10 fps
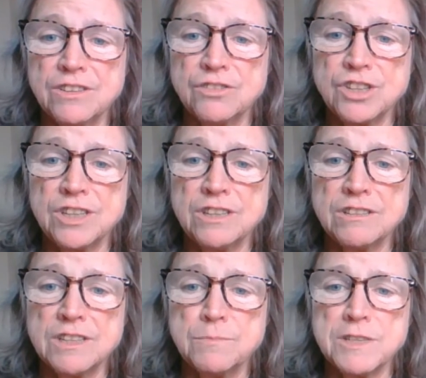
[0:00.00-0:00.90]
know,
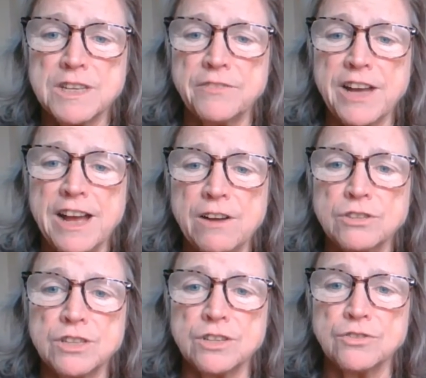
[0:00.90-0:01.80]
she seems to have a
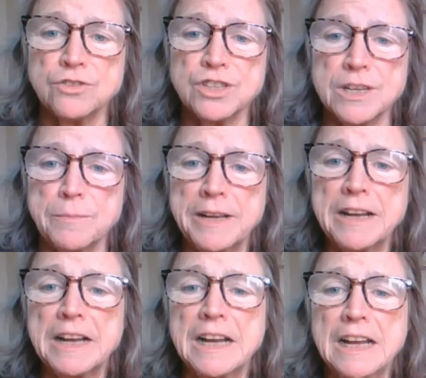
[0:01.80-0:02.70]
house in her stomach.
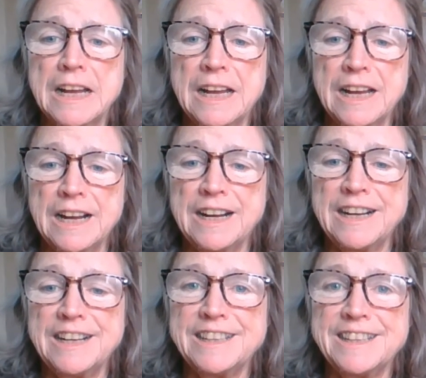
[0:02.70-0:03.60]

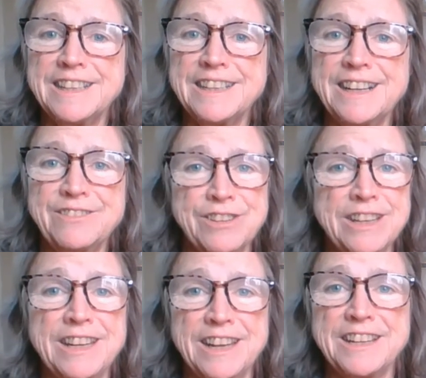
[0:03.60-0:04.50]
I
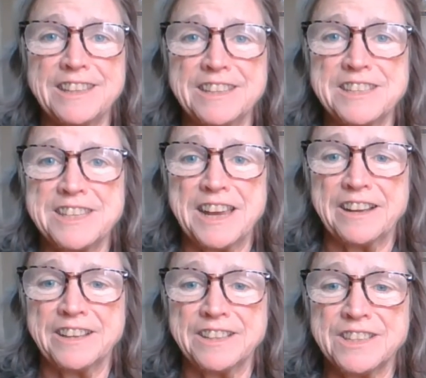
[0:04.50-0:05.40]
really like this
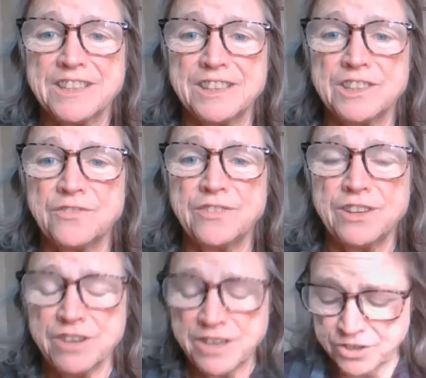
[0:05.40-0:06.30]
deck. It's
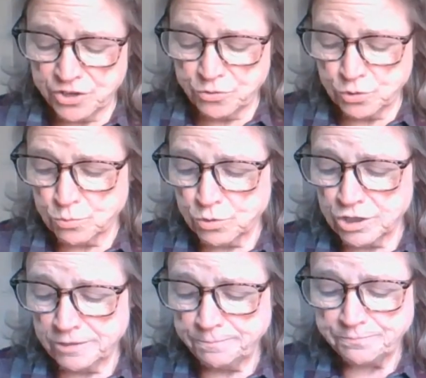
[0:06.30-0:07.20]
very
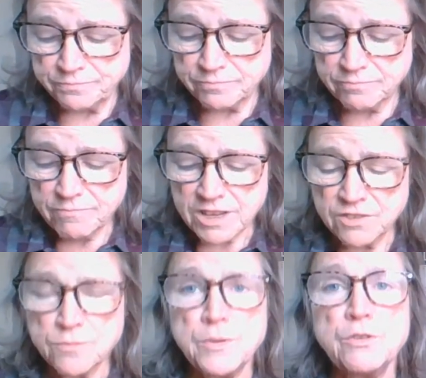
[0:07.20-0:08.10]
unusual.
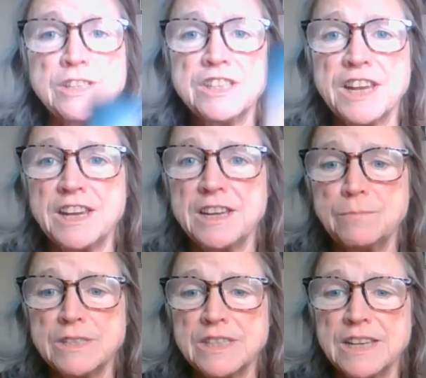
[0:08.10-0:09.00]
It's from US
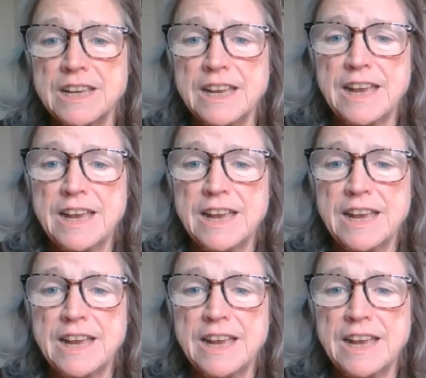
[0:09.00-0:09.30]
Games.